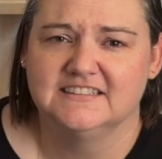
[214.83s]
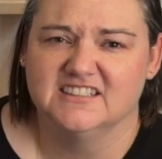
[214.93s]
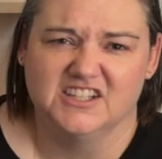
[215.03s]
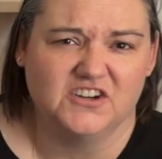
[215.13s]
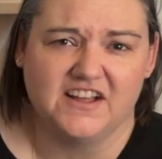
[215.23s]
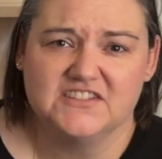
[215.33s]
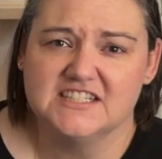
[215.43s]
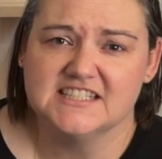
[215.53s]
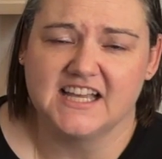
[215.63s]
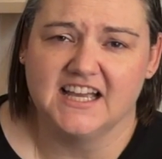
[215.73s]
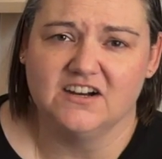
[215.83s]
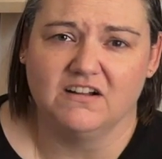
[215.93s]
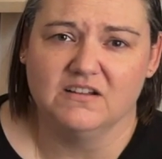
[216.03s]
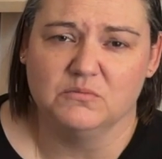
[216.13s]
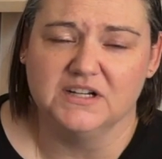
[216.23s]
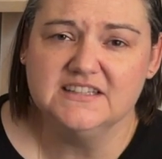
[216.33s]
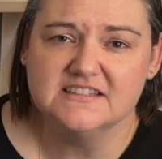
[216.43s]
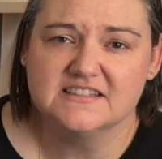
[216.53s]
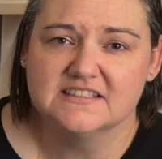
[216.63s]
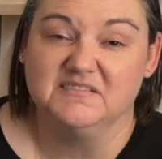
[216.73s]
You don't have to decide all at
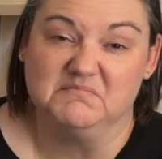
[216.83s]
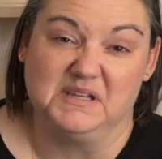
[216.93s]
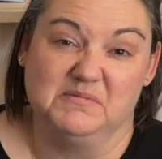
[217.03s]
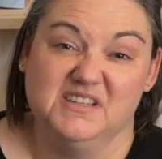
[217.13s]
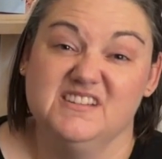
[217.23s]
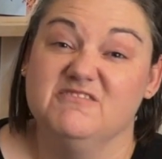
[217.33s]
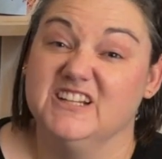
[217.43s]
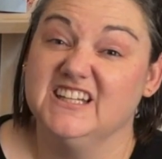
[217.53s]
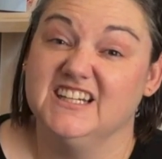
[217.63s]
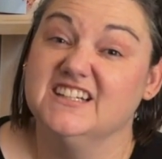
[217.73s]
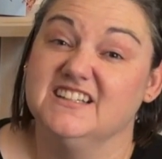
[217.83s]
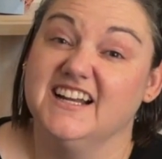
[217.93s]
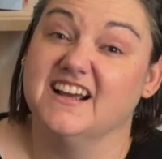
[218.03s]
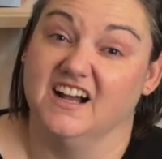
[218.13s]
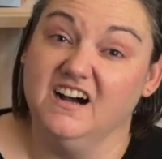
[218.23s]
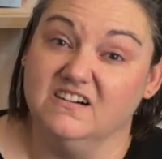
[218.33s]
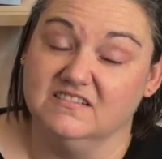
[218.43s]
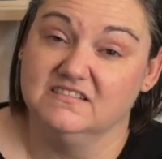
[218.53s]
once. Maybe you really need to let it go.